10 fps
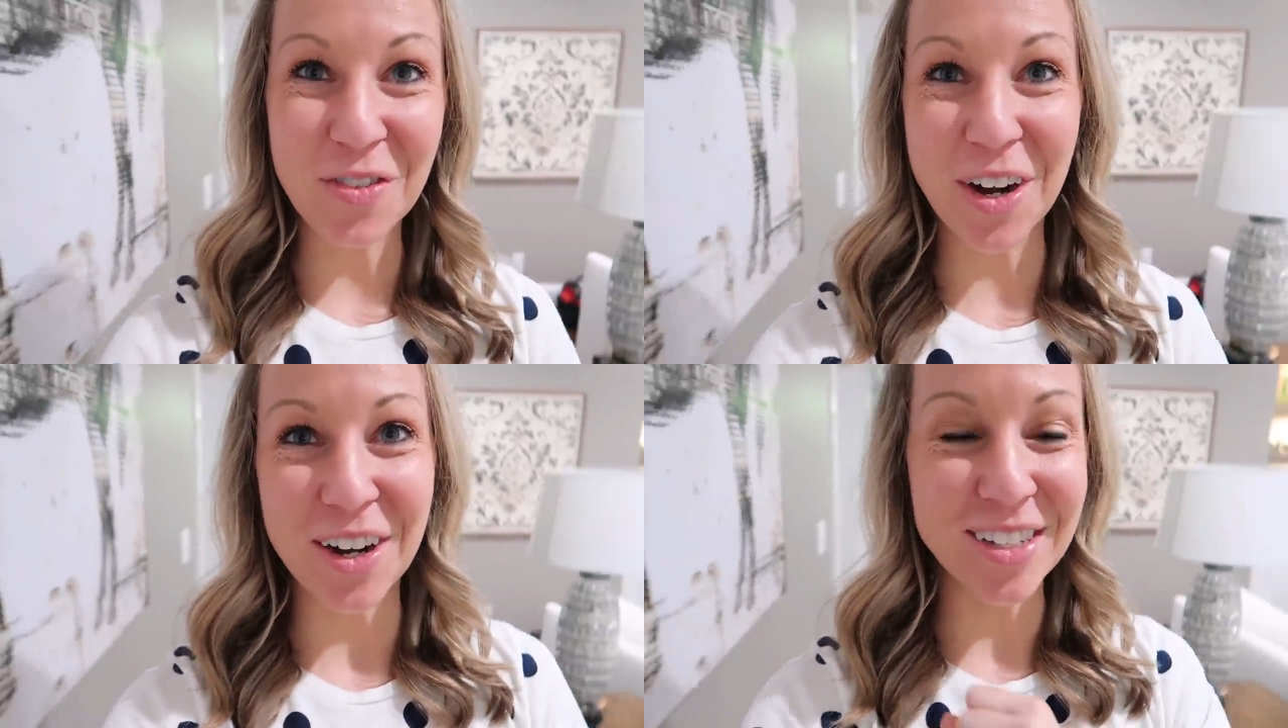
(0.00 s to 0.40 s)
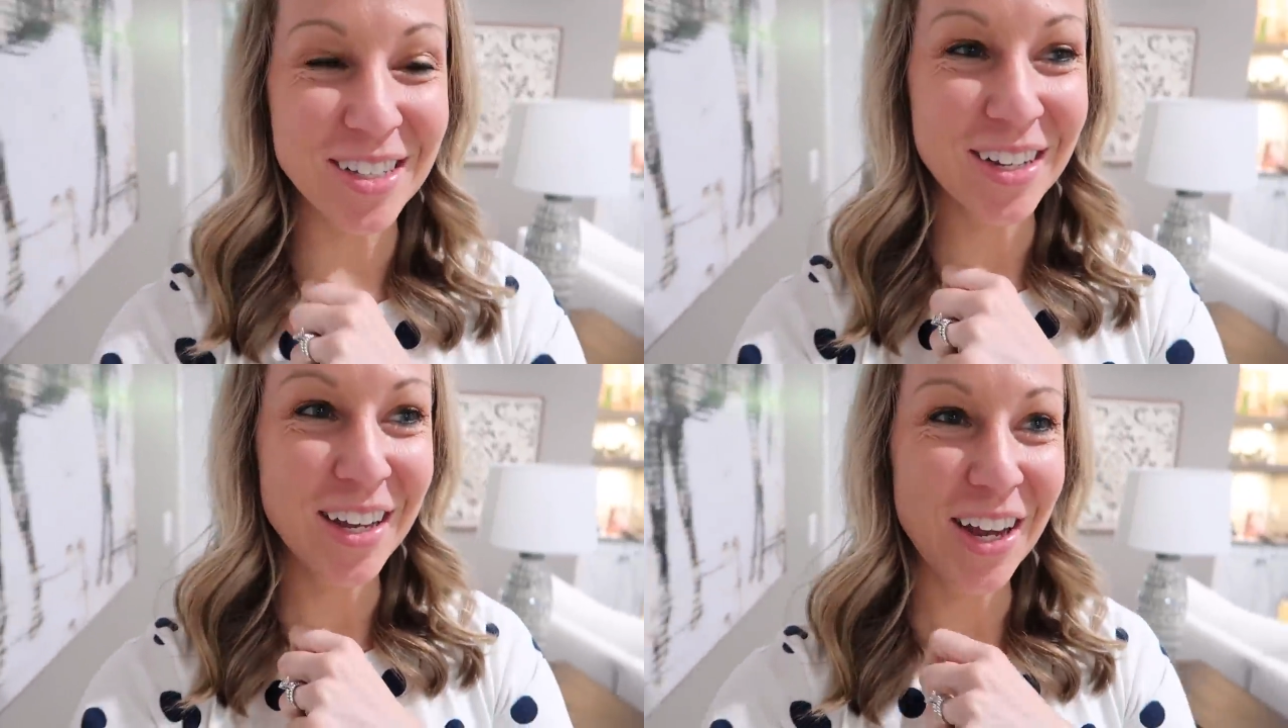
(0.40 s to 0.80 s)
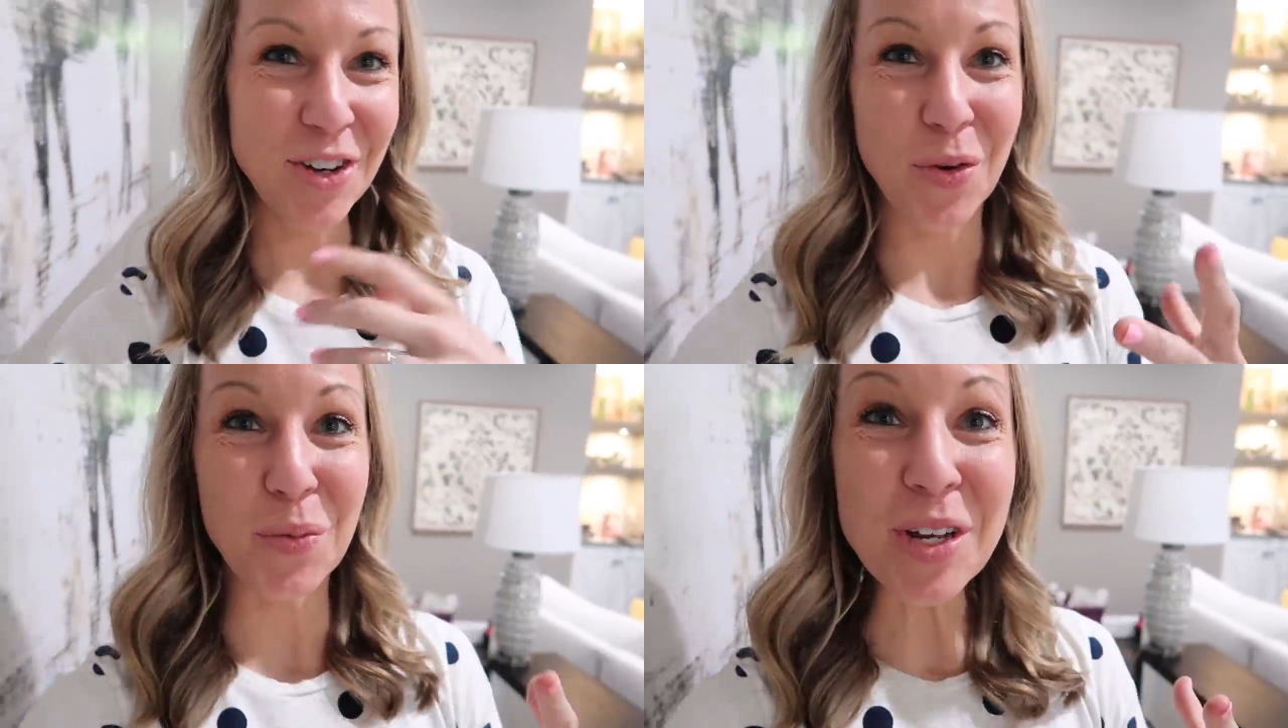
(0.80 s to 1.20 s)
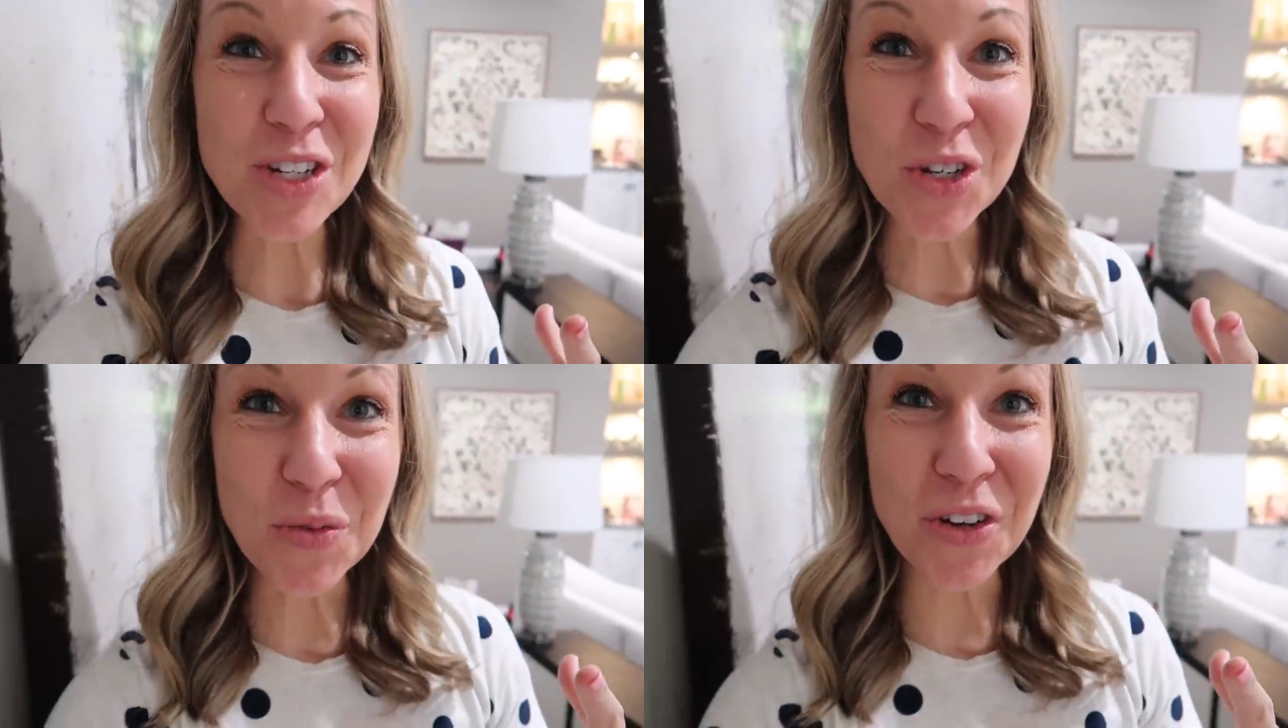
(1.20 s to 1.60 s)
Whereas, you know, when we
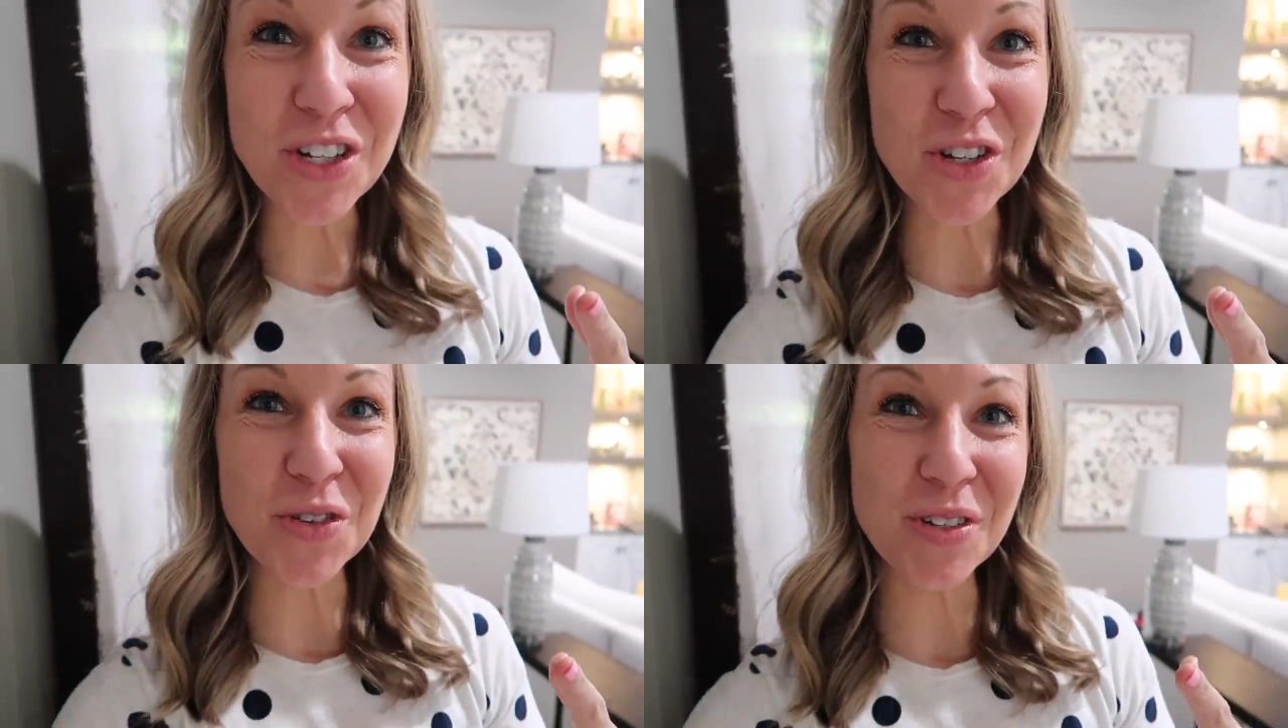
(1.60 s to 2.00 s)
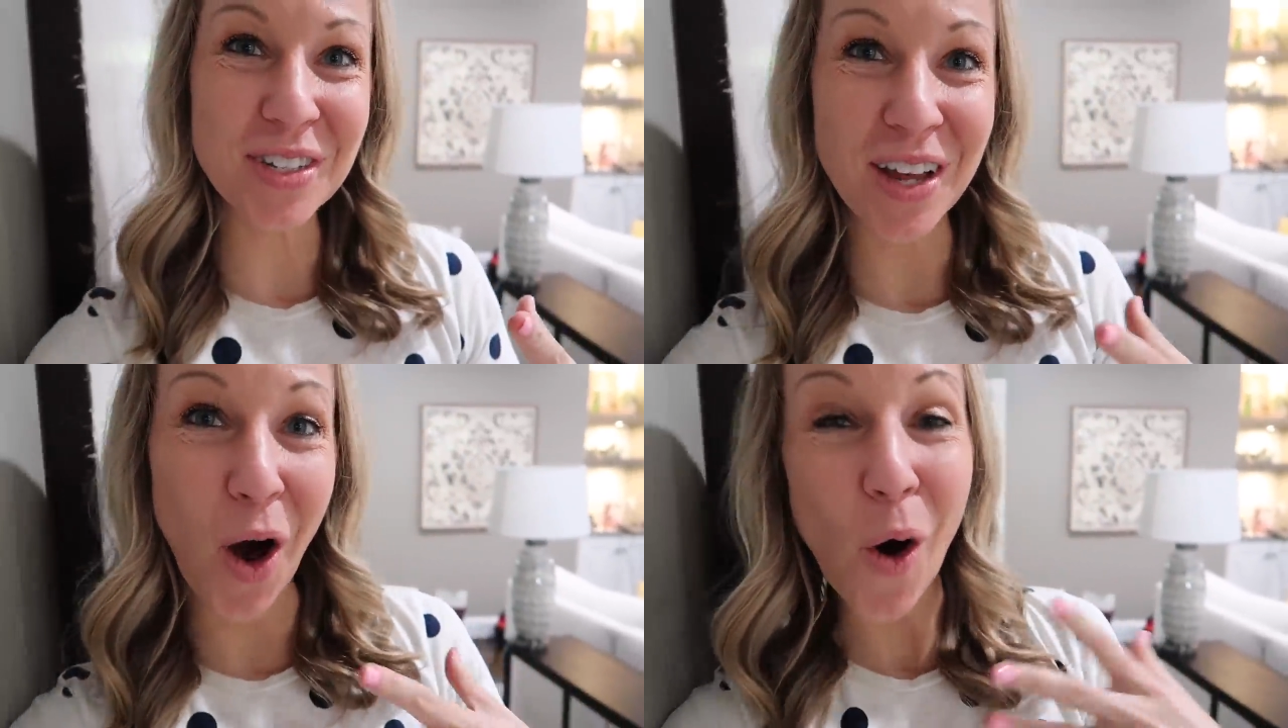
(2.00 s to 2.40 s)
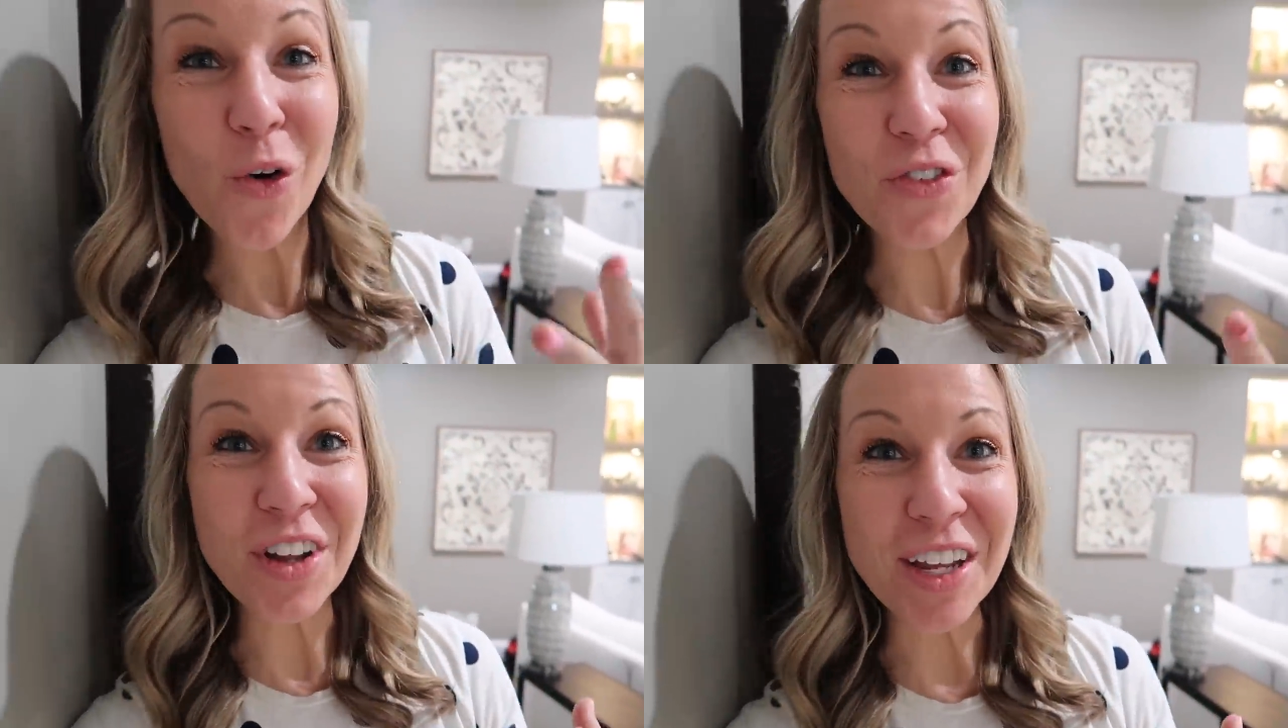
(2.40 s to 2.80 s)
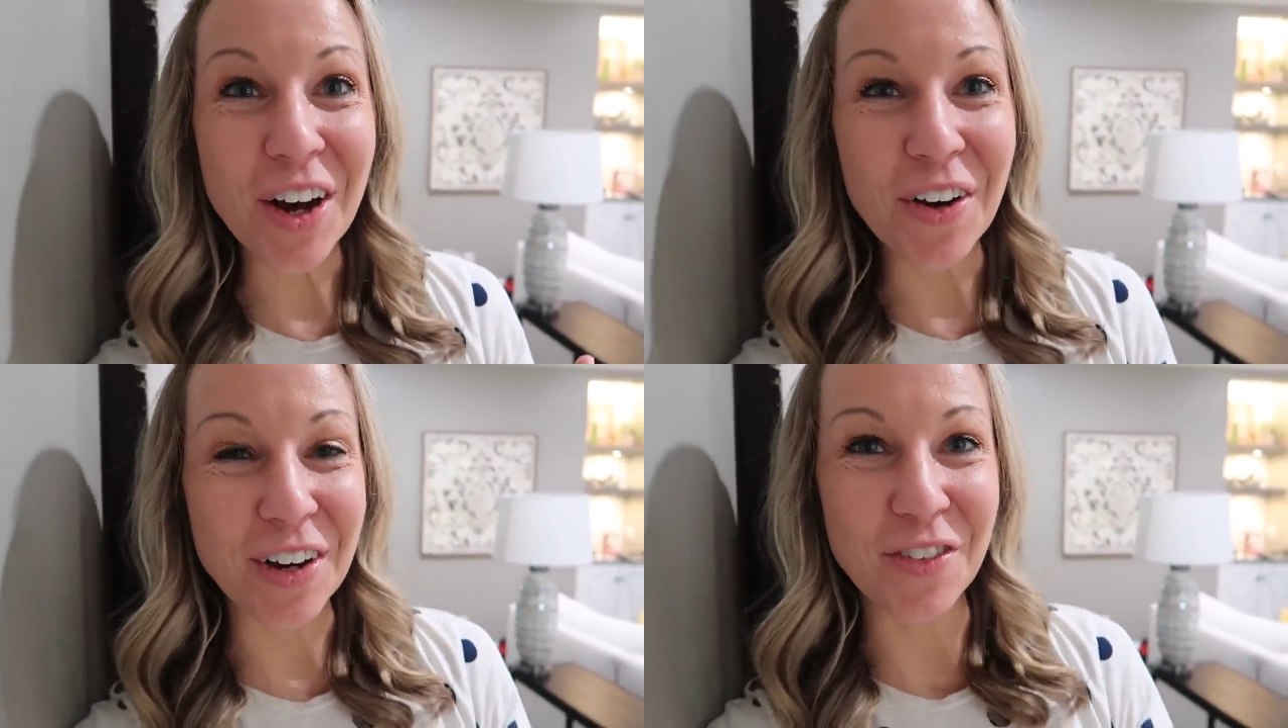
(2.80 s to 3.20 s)
shoot, we'll shoot a whole
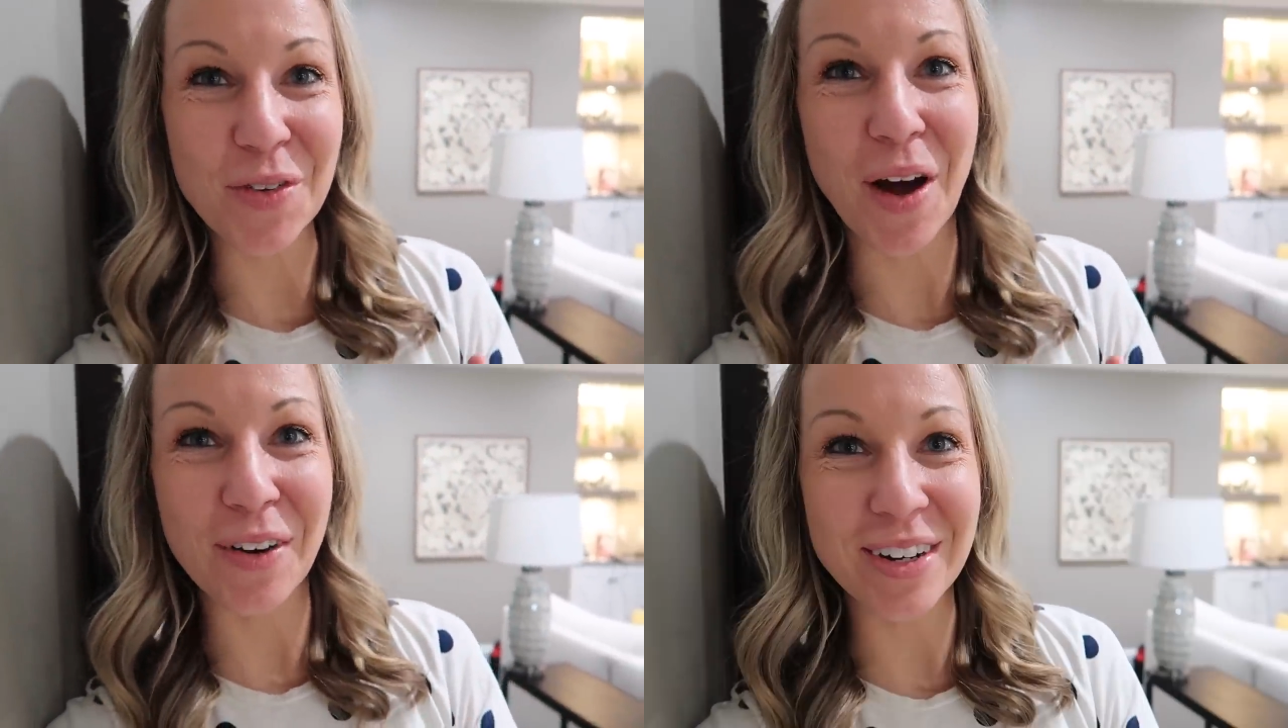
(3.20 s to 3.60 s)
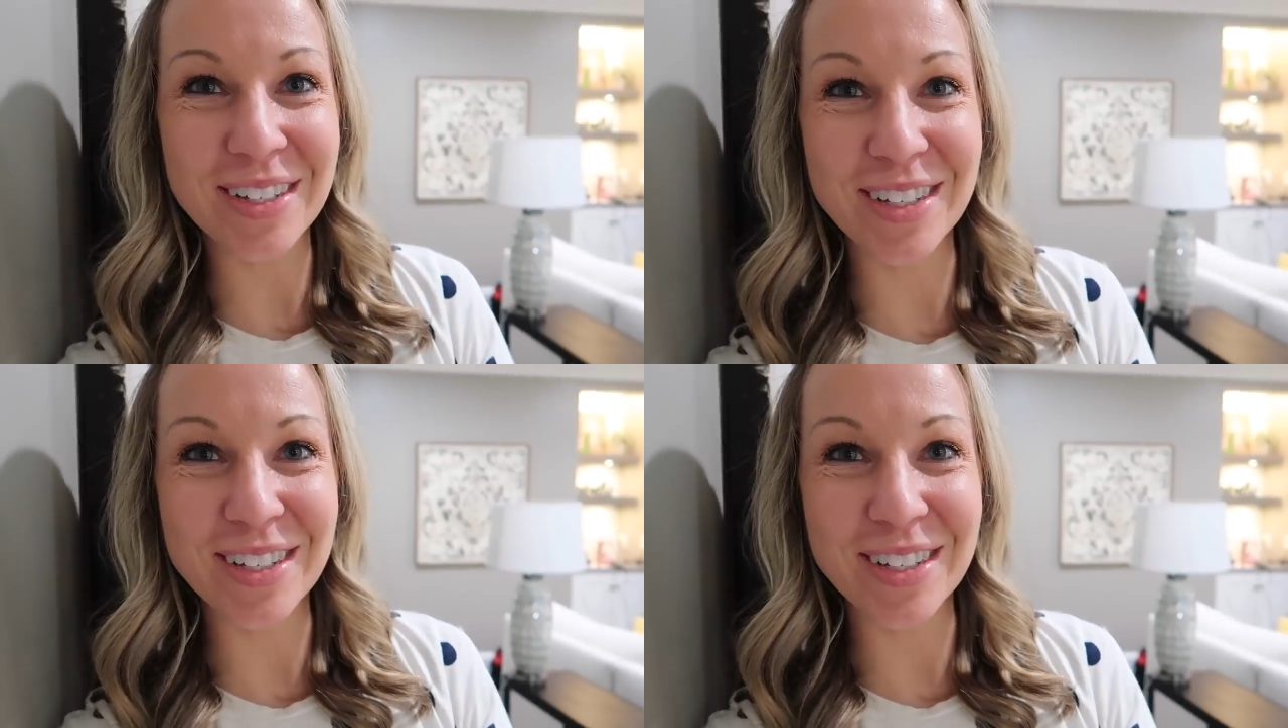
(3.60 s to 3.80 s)
video in a few hours.